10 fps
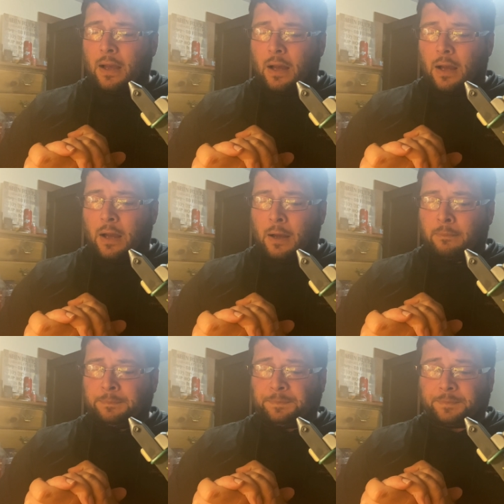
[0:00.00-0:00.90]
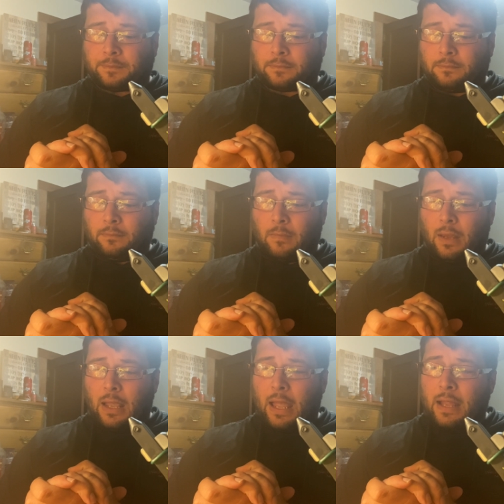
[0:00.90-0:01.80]
And
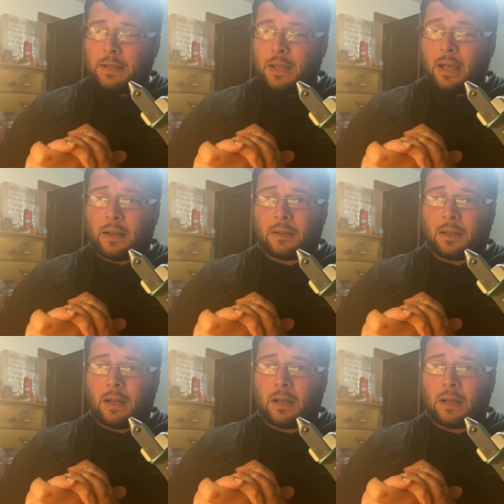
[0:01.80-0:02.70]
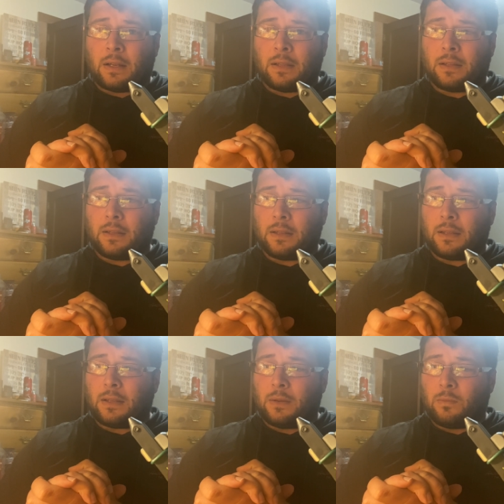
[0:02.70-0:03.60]
yeah,
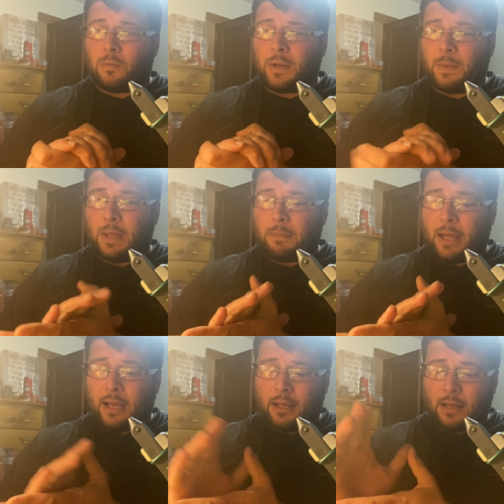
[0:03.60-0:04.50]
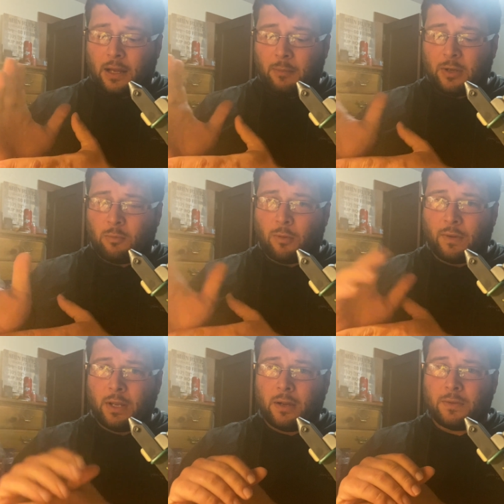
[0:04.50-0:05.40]
when we get back, I'll be doing more
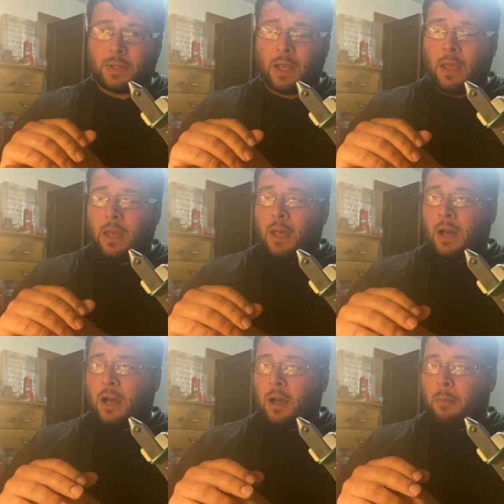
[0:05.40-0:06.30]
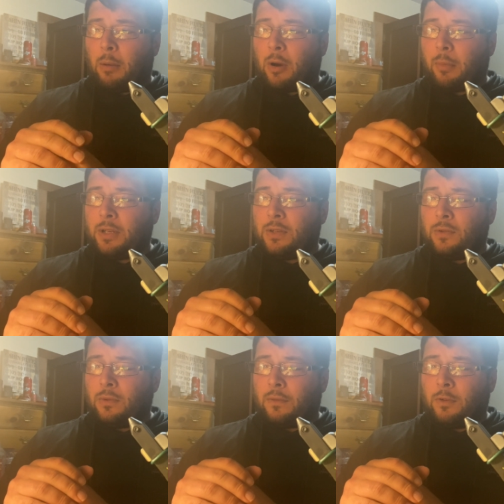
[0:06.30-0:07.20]
videos. I'll probably
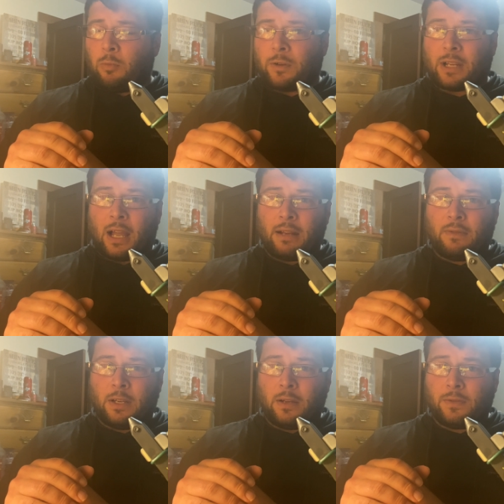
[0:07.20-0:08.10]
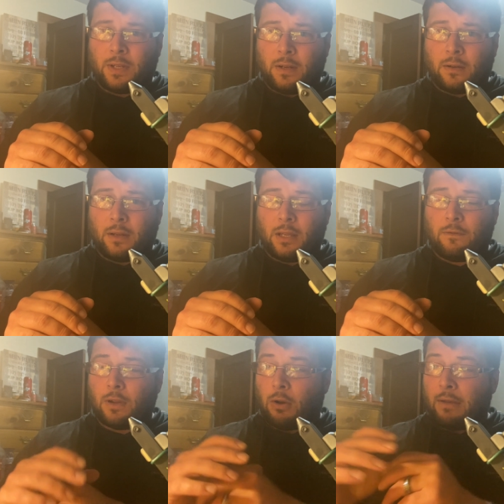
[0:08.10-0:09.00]
do a few more tying videos here. If
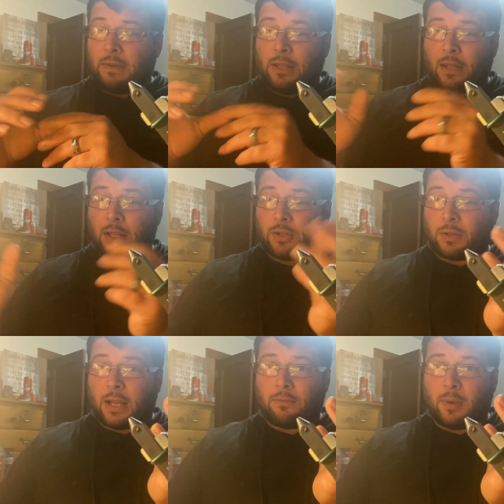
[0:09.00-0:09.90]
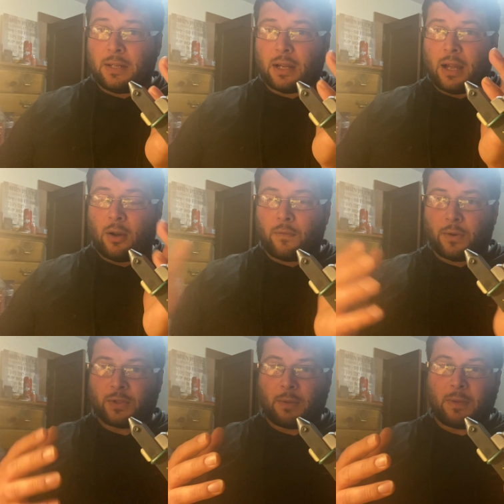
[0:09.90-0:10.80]
y'all have anything that y'all like for me to tie, or if
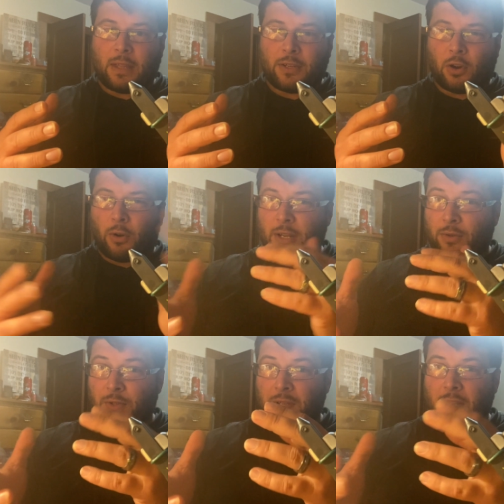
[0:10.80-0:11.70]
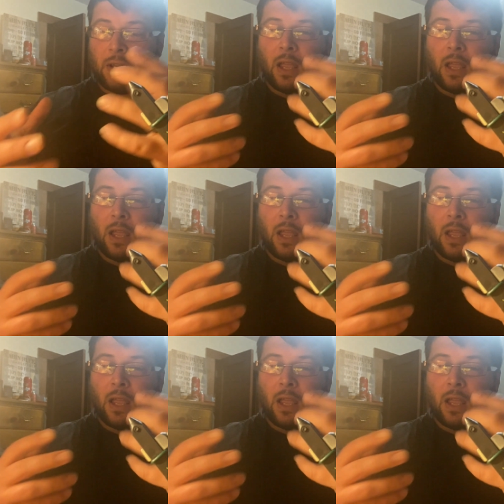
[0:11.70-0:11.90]
there's something that y'all are interested in,